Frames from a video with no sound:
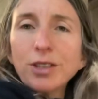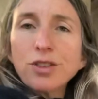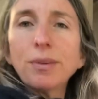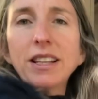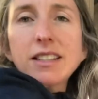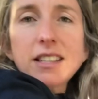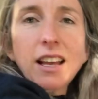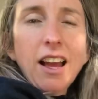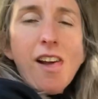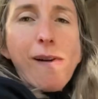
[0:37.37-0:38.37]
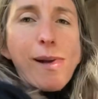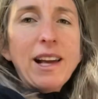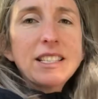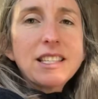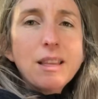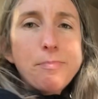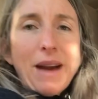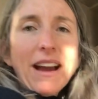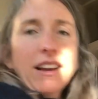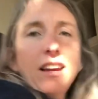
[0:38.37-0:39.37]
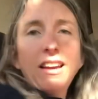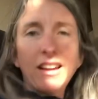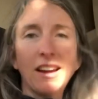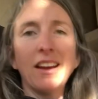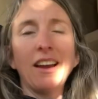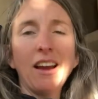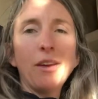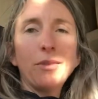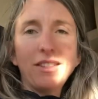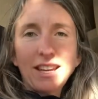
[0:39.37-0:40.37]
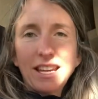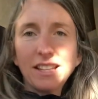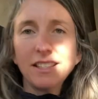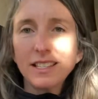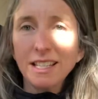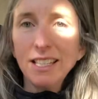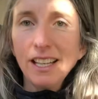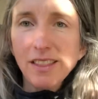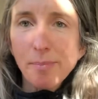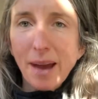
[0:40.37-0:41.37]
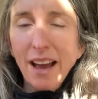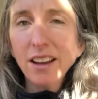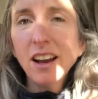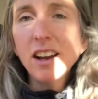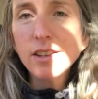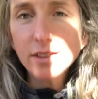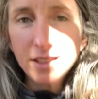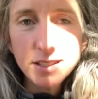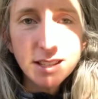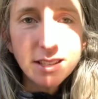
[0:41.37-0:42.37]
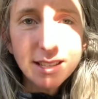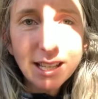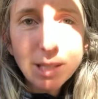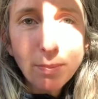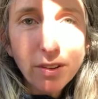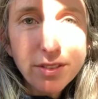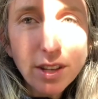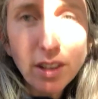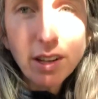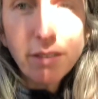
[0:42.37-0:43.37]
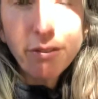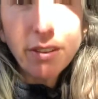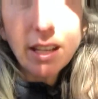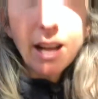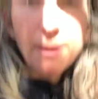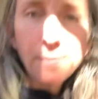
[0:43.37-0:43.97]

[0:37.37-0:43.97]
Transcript: which means it's the back where the kids sit in the back. So this is a 6-berth, so you can fit